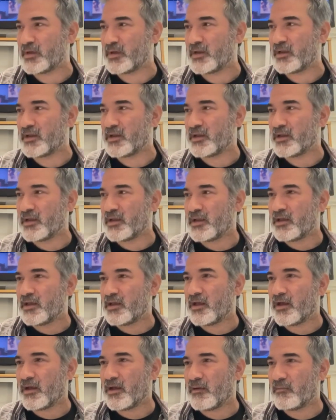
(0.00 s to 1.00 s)
But
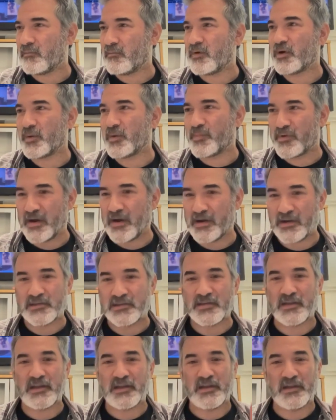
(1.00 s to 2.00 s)
her
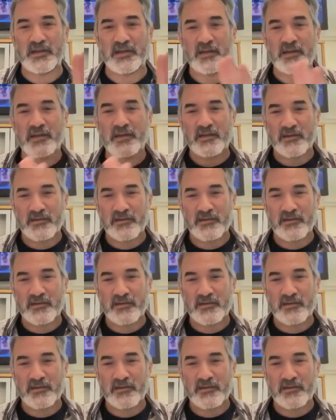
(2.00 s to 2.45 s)
pregnancy,